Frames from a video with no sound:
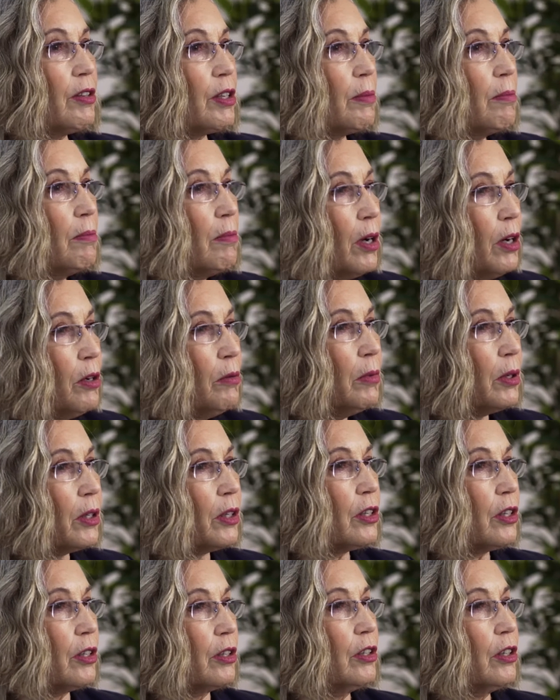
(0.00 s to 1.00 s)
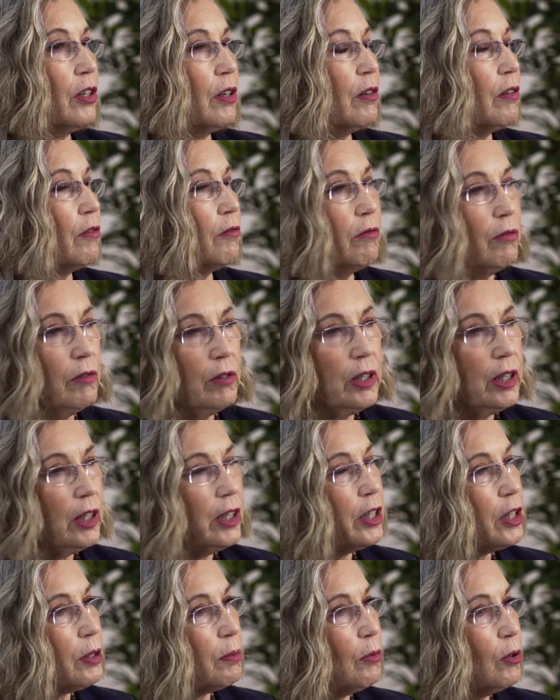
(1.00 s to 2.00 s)
is a moment, a
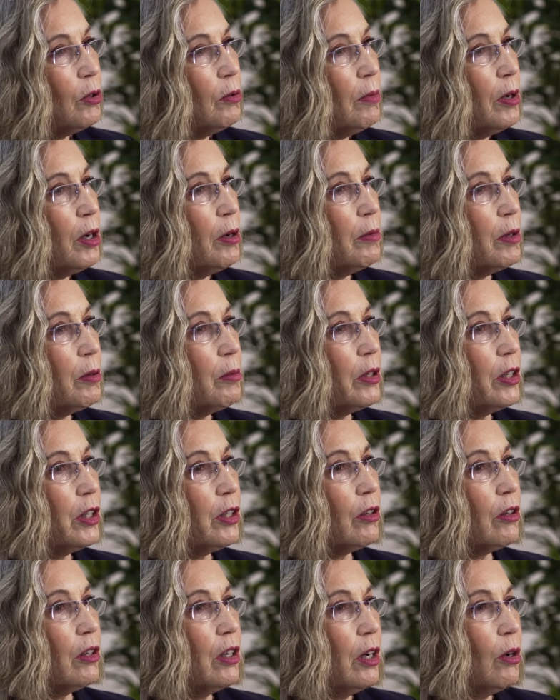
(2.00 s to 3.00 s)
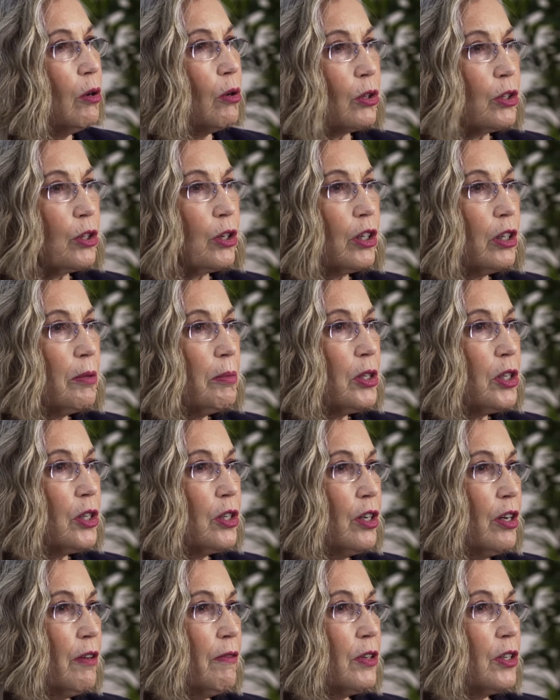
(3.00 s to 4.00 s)
really small moment, when your autonomous
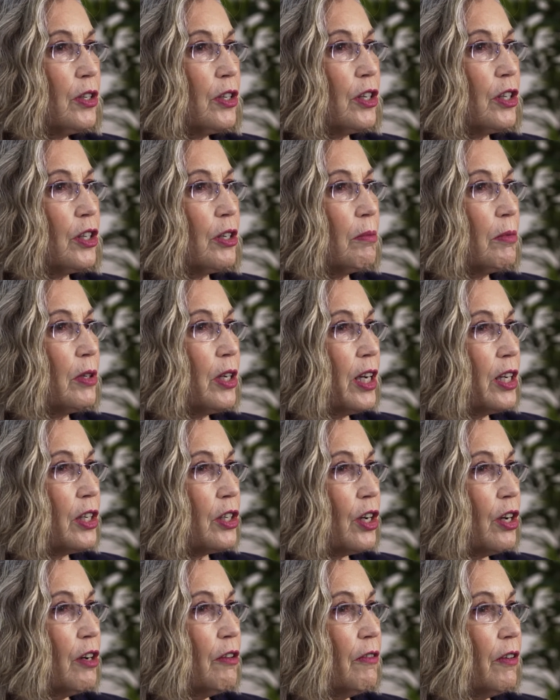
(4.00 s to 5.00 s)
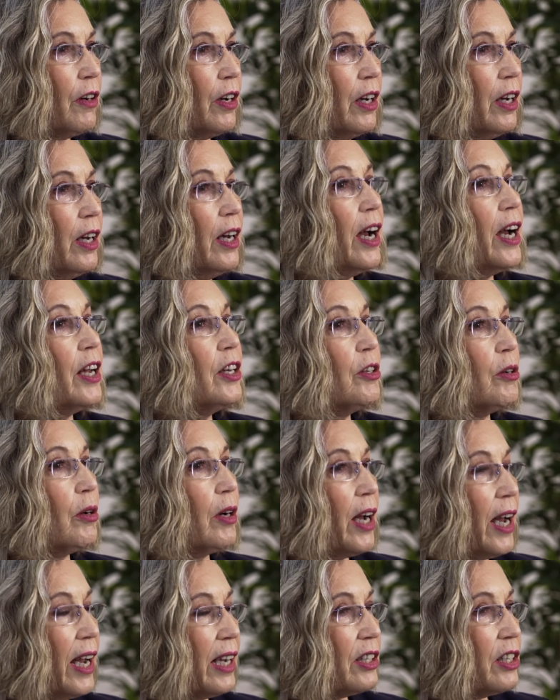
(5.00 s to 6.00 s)
nervous system takes over and you
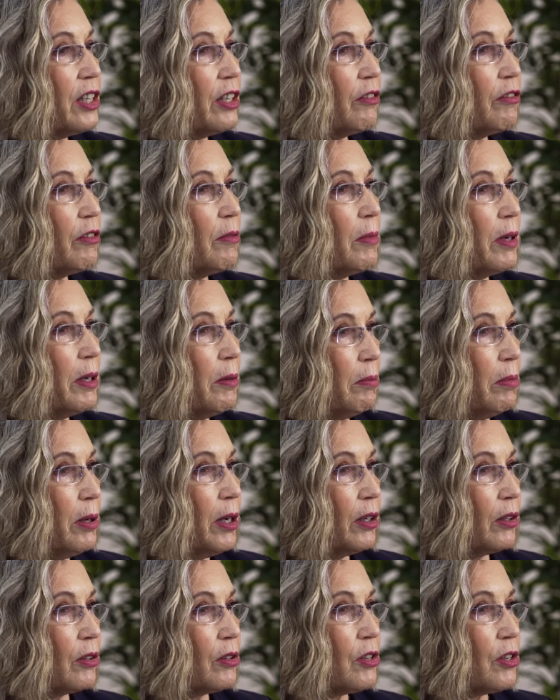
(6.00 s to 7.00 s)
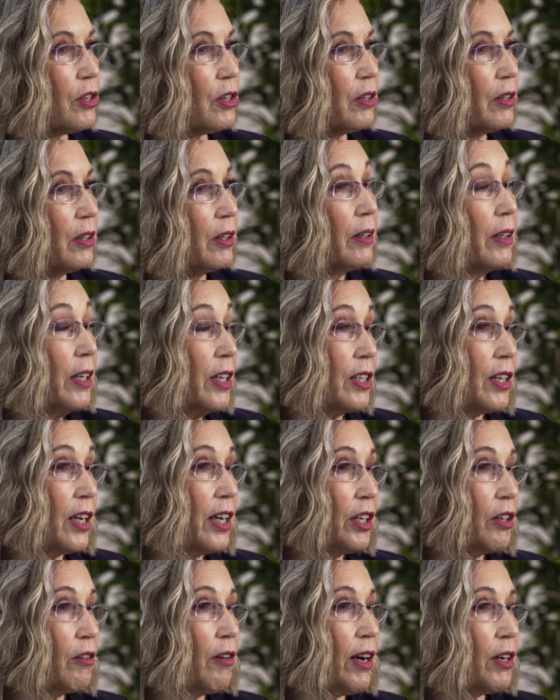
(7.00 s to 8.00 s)
are acting from impulse. It's
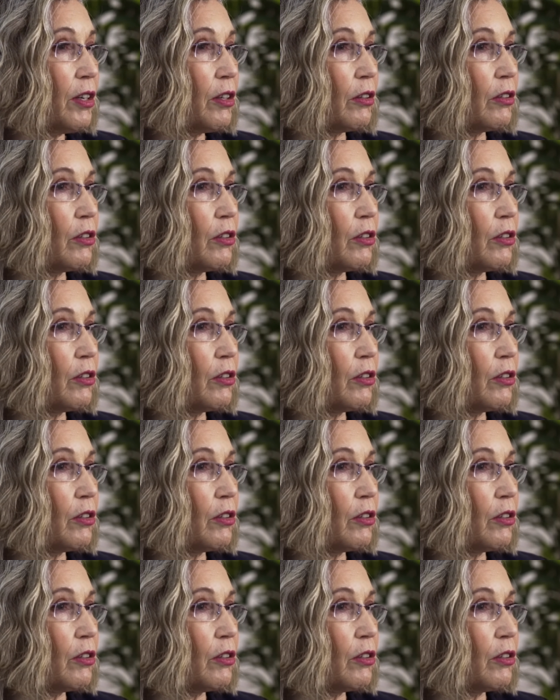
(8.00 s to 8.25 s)
like you're out of